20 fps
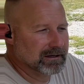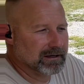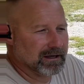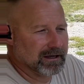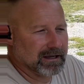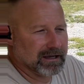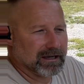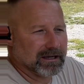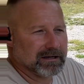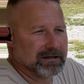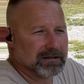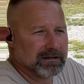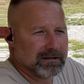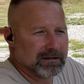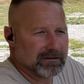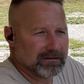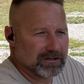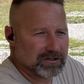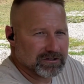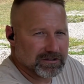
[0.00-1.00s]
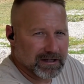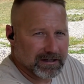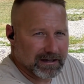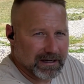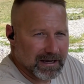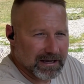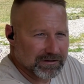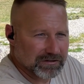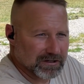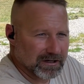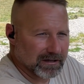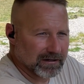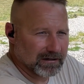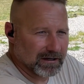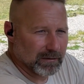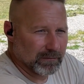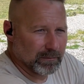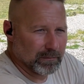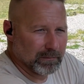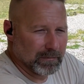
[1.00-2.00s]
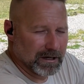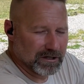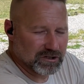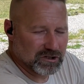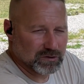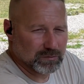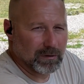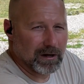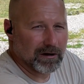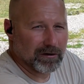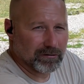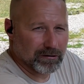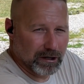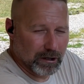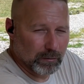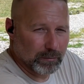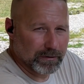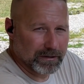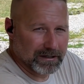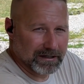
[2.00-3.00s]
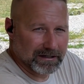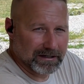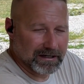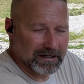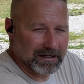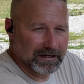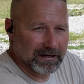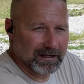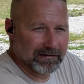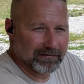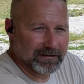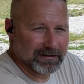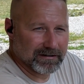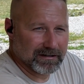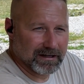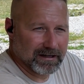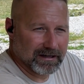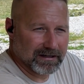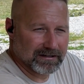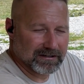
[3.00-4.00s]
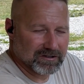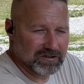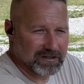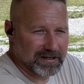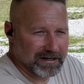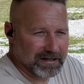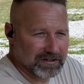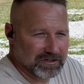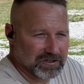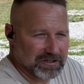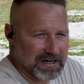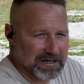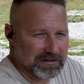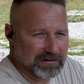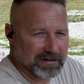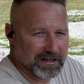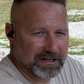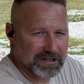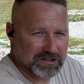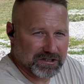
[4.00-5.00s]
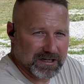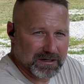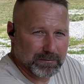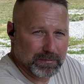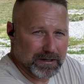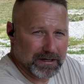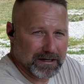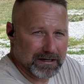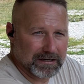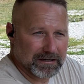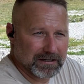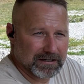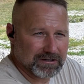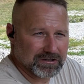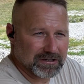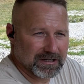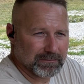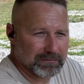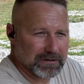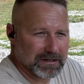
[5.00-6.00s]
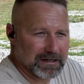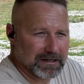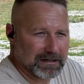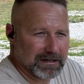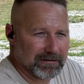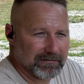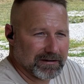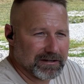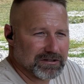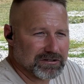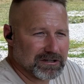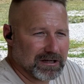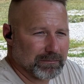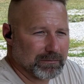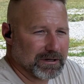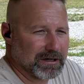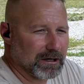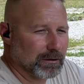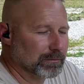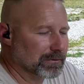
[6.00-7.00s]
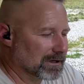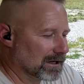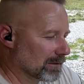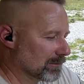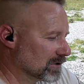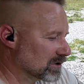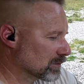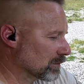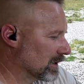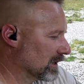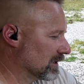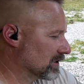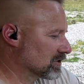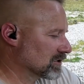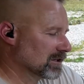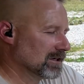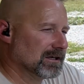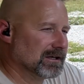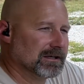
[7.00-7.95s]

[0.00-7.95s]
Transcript: And this thing has a, a much smaller opening in the end of it. Uh, it's like a standard XTP, except the end of it has not been opened up as much.